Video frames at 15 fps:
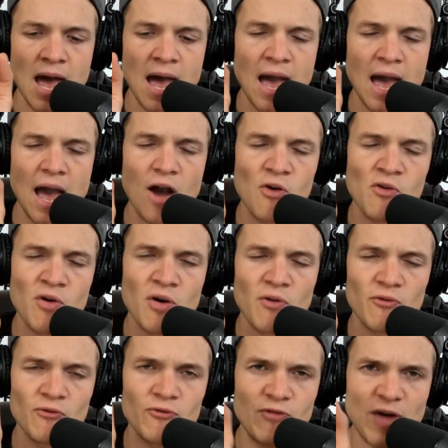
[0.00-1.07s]
how
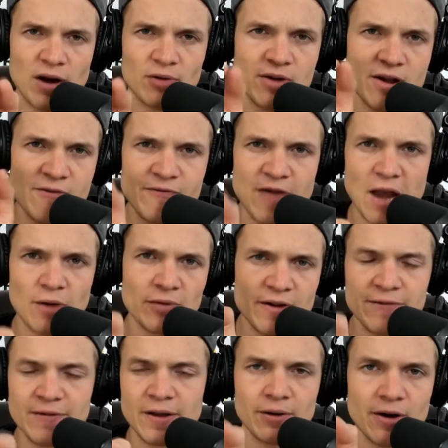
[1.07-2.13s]
very, very,
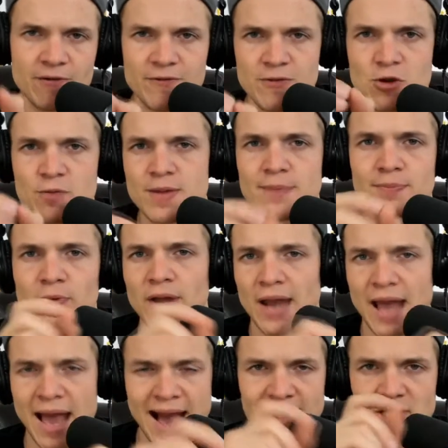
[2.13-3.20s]
very few people can
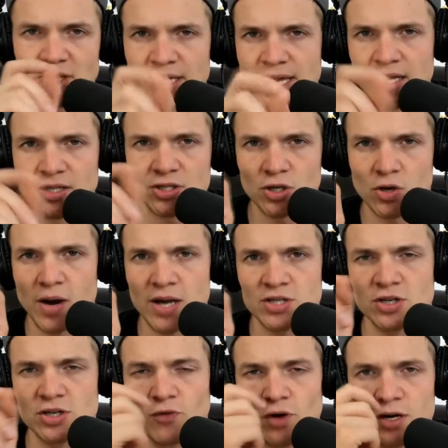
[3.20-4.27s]
actually answer the
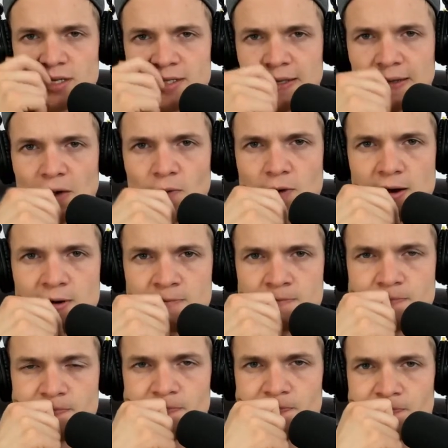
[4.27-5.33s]
question of what it is that they want.
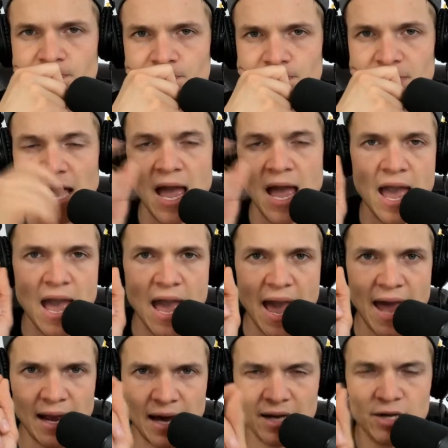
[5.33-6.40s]

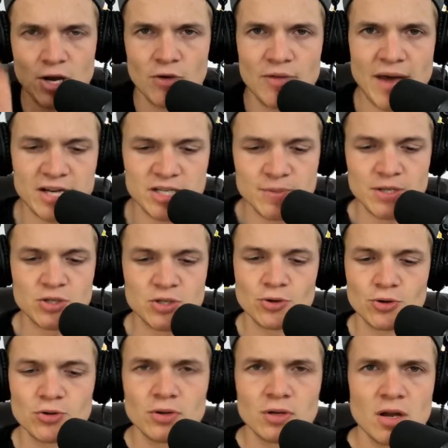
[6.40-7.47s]
And I know that to be
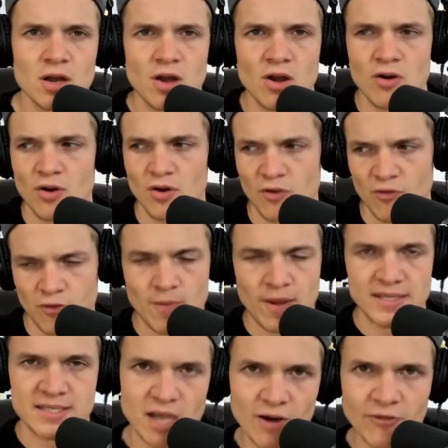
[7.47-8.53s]
true for
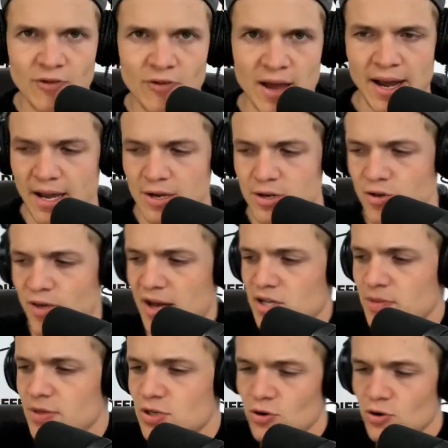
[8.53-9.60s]
myself. And I knew that to
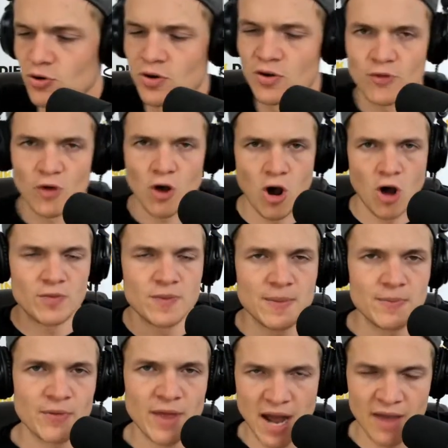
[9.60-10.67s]
be true for all the
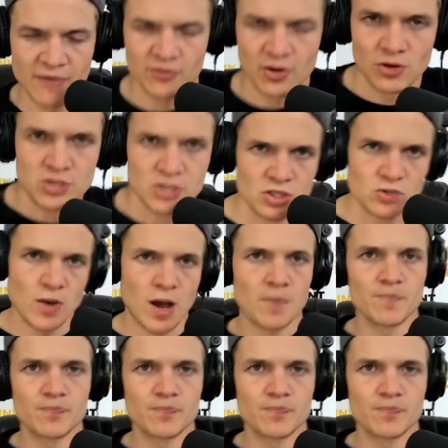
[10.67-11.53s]
people that I have coached as well.